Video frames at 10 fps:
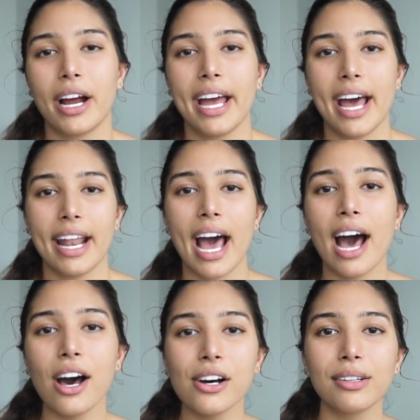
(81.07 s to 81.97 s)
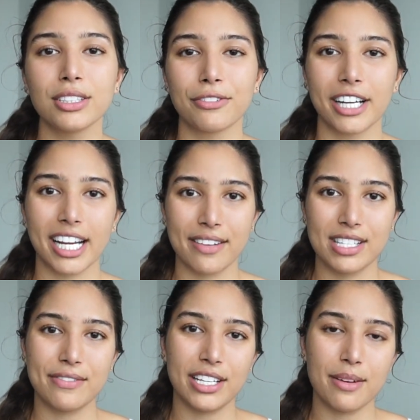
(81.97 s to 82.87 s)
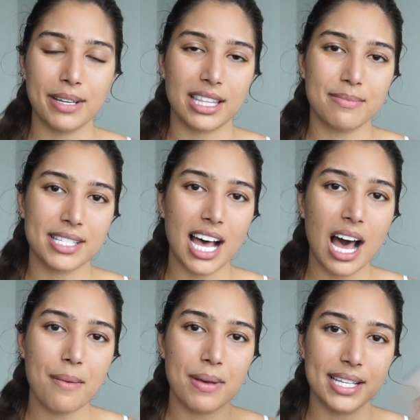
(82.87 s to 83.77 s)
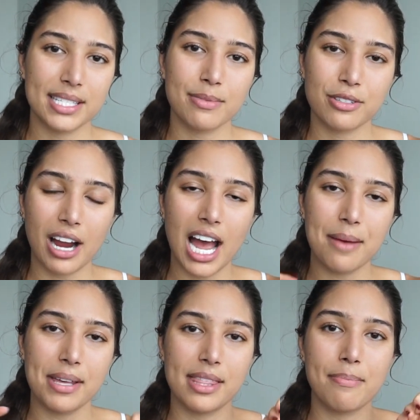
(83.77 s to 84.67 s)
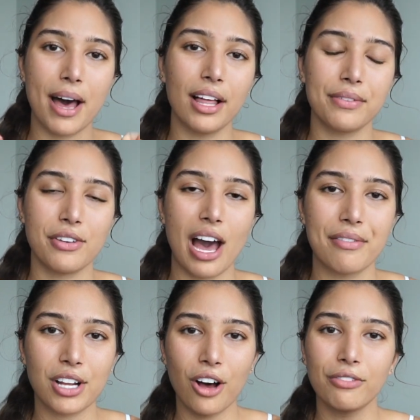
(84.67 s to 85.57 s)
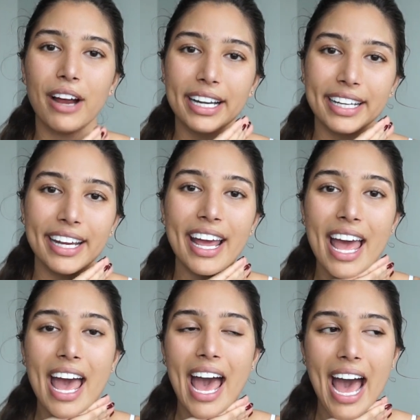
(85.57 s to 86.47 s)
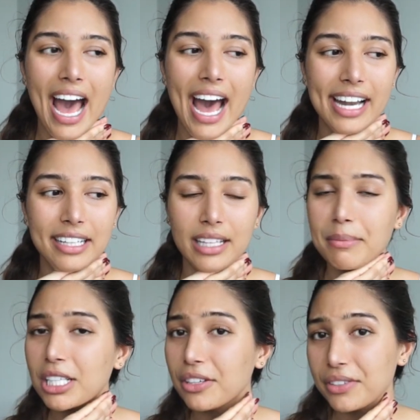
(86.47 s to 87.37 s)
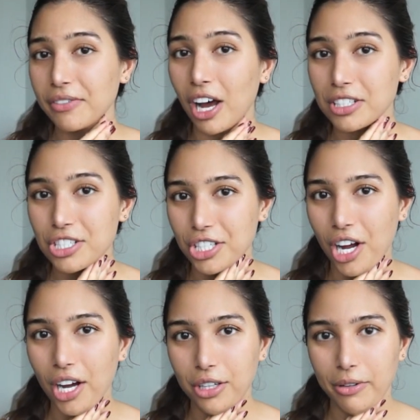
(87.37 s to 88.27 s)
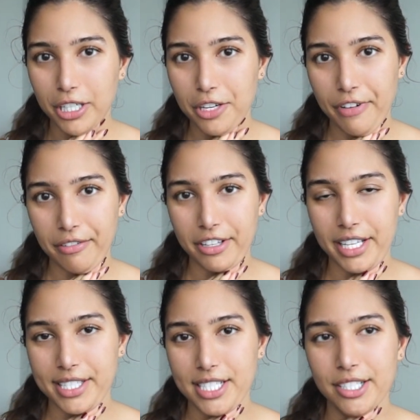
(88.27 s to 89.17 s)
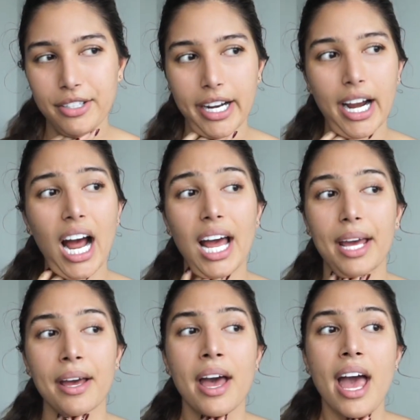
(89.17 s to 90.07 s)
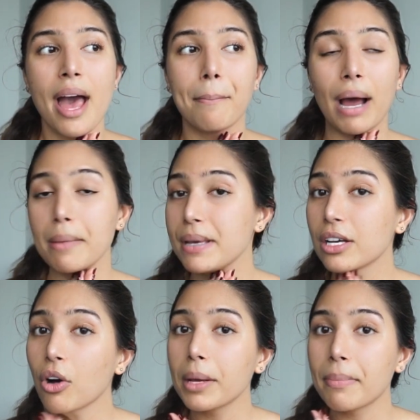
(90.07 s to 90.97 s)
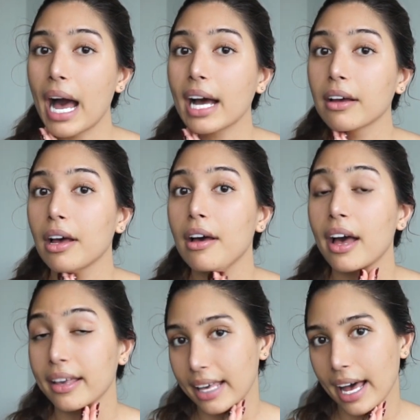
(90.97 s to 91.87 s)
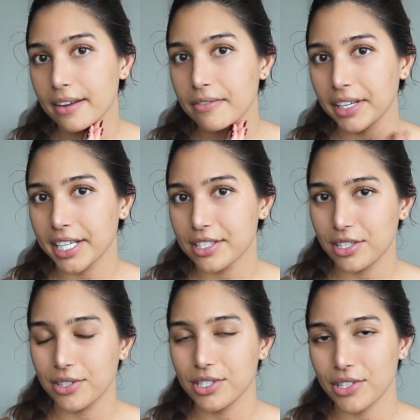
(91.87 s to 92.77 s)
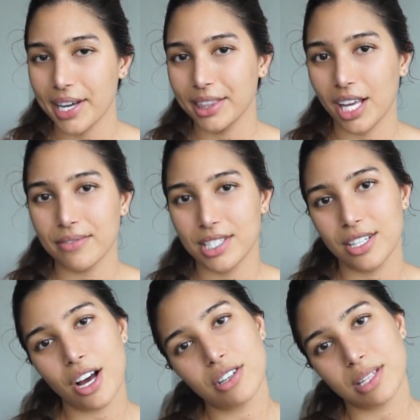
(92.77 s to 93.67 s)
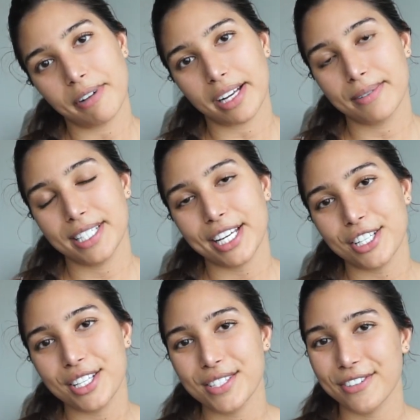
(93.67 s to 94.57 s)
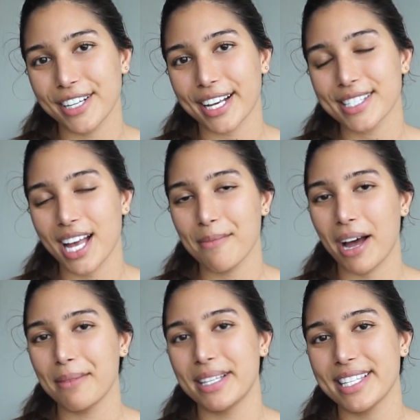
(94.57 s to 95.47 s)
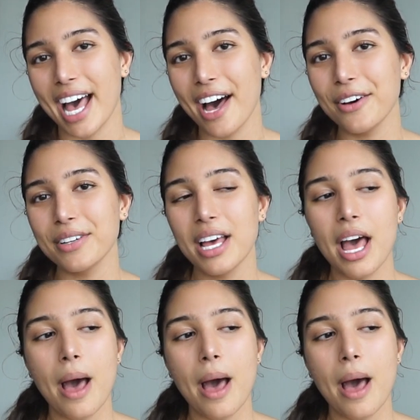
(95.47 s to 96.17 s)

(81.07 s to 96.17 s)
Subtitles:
I head out, don't forget to give this video a big thumbs up, hit subscribe, hit the bell if you haven't already, and let me know if you've gone to Chicago. What are your favorite things to do there? I might be going back again very soon, so I'd love to know some recommendations for next time I'm in town.